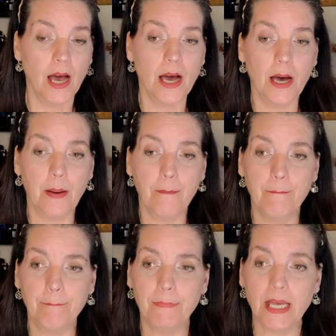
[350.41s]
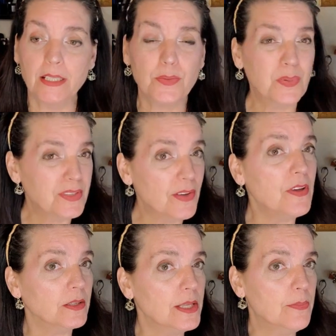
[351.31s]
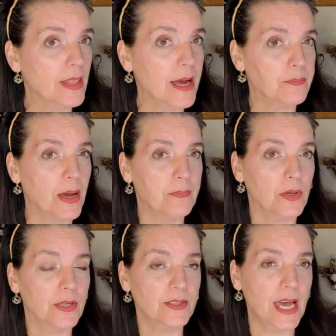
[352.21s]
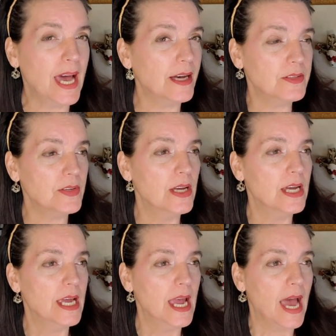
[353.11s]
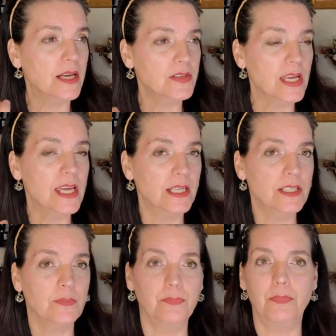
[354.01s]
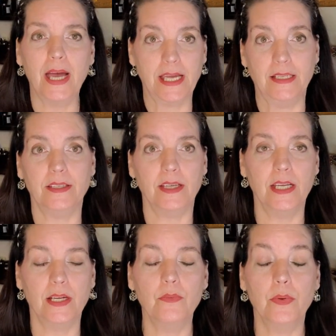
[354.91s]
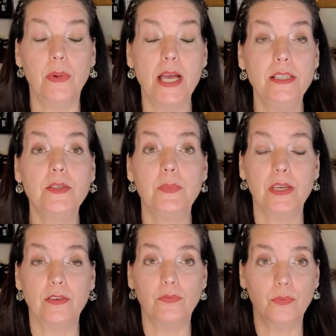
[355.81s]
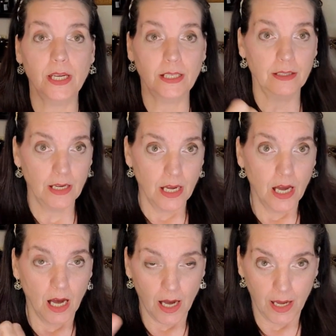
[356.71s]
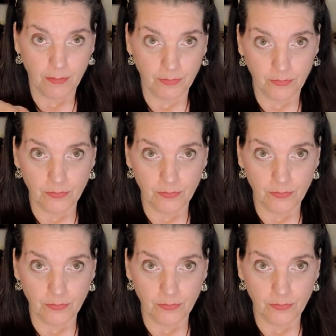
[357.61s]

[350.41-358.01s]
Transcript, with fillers: Um, and specifically black pepper because it has has a hint of bite and it reminds me of when I'm